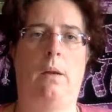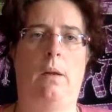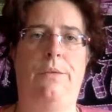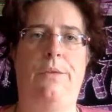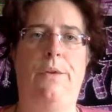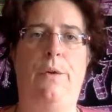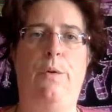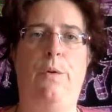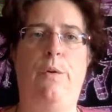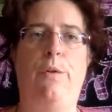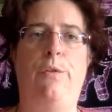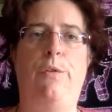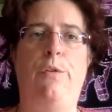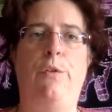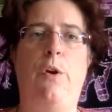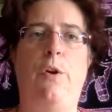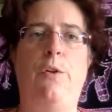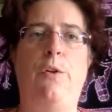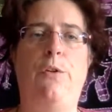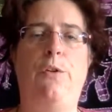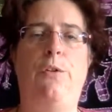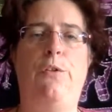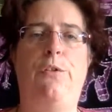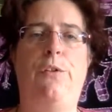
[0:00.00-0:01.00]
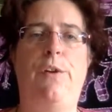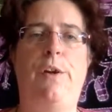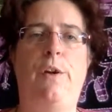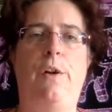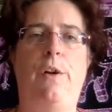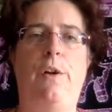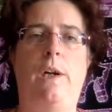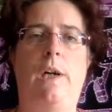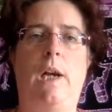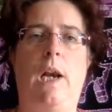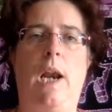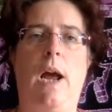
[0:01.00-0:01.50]
There is not a single
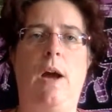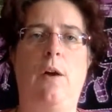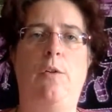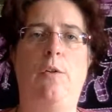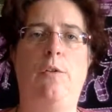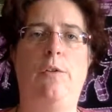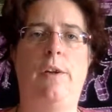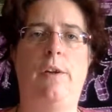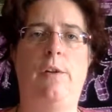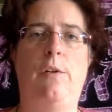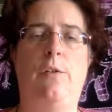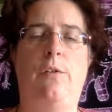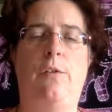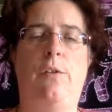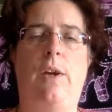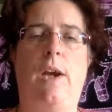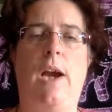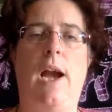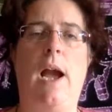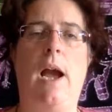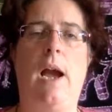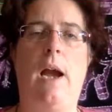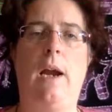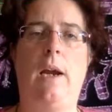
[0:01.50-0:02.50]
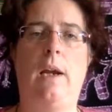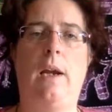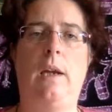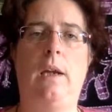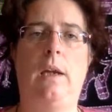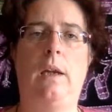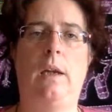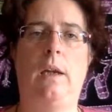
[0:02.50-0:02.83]
cloud in the sky.